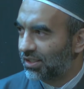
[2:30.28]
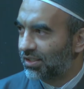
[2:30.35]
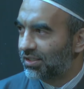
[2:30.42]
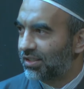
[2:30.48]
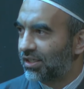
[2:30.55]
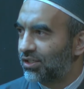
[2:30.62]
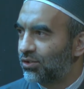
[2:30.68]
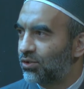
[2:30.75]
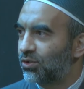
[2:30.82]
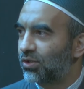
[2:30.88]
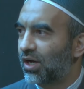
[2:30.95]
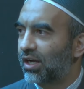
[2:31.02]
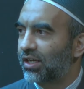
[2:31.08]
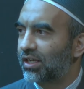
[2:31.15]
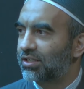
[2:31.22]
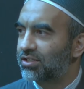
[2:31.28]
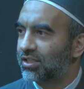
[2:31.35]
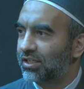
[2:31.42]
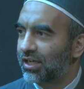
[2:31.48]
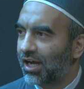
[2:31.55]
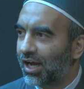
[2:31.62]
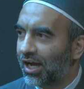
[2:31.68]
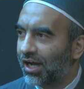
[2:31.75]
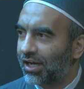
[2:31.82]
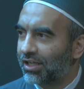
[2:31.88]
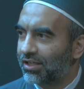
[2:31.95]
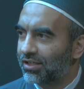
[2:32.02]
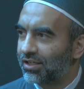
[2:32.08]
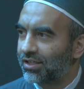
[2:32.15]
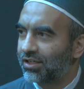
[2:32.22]
That you do not get to
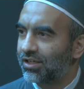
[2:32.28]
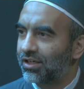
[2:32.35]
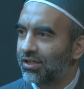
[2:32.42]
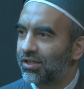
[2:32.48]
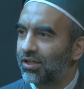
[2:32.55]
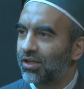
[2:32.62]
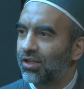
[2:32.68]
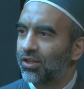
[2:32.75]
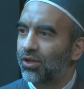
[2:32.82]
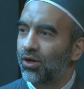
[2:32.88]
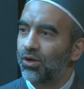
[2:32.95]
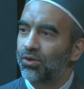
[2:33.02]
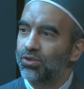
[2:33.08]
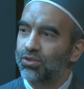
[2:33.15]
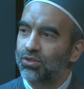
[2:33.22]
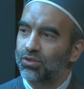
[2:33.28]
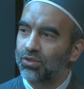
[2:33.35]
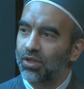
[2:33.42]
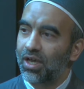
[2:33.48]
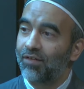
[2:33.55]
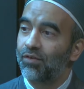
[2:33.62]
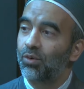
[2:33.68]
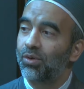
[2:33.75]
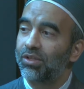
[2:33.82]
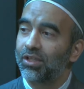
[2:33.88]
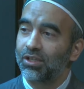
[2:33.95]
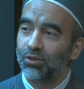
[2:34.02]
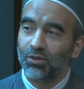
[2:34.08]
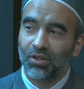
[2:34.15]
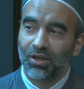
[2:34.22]
guide those, everyone
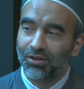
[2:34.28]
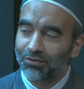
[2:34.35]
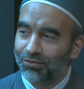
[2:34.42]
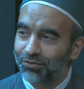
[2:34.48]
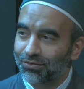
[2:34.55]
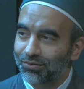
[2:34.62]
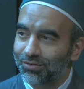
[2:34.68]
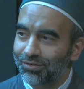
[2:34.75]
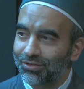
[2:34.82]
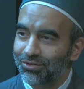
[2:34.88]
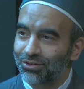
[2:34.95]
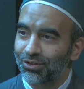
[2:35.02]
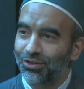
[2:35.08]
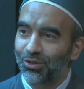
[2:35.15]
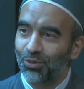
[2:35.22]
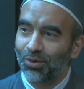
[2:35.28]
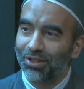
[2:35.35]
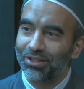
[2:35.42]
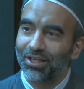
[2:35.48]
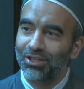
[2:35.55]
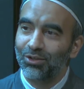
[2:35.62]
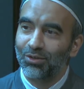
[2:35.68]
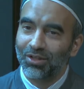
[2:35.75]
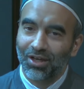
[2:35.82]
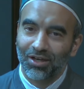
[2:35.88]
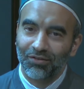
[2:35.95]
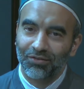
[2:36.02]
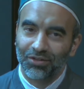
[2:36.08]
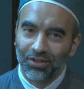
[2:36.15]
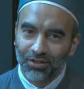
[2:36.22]
that you love. So the one that you
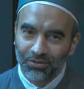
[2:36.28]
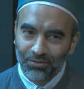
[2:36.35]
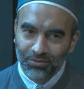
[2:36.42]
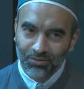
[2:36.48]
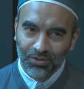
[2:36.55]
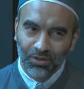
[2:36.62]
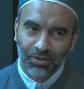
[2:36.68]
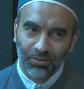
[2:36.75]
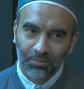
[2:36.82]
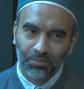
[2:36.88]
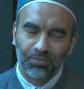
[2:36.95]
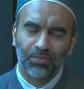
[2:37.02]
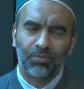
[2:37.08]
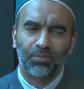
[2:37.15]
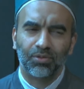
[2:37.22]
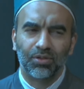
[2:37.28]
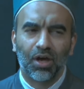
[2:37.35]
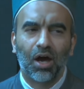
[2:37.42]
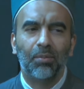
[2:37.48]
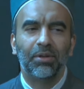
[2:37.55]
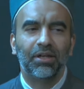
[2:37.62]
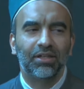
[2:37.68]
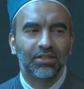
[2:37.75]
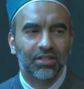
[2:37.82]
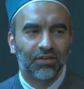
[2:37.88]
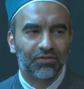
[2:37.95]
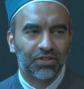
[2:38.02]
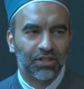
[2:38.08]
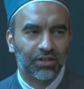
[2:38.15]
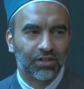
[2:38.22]
love, the, the dominant
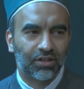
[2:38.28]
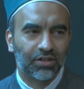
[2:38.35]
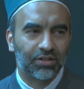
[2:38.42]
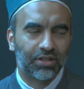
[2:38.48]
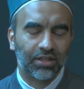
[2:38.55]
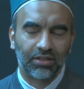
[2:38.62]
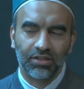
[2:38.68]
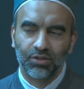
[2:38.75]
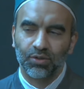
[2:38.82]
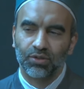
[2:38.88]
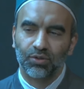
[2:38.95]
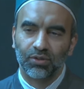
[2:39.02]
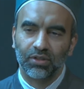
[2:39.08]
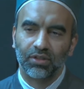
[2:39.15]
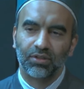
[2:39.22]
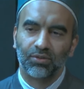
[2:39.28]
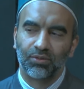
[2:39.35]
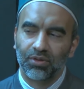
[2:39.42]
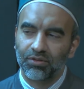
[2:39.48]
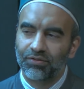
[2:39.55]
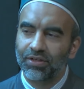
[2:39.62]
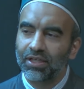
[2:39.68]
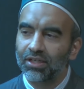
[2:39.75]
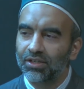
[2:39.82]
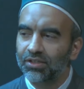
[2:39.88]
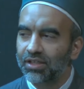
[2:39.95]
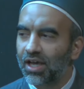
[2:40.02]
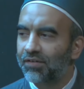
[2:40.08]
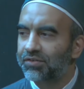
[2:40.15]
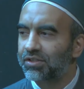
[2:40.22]
tafsir is that this was re
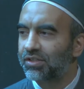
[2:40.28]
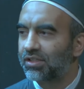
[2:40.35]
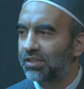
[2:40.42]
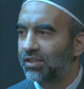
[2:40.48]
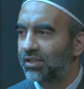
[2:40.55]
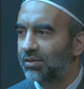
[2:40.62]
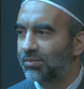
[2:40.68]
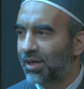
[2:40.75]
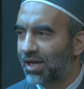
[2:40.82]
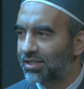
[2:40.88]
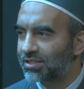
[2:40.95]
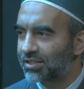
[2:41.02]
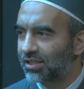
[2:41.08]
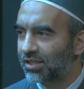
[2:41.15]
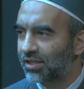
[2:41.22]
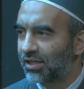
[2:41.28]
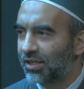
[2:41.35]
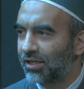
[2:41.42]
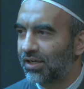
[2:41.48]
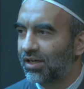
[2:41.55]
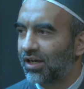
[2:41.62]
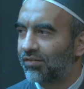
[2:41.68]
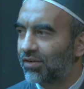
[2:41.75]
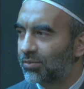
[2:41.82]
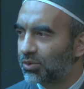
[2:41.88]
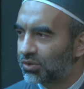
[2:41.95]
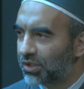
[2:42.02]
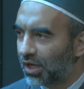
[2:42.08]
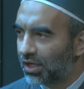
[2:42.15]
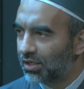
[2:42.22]
revealed after the passing of
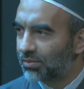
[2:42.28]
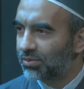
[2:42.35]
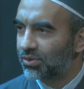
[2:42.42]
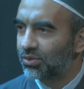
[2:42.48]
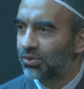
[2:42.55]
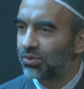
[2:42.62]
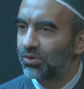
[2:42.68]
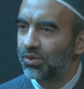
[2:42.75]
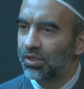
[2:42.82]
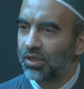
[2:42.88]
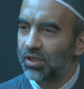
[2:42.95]
Abu Talib, who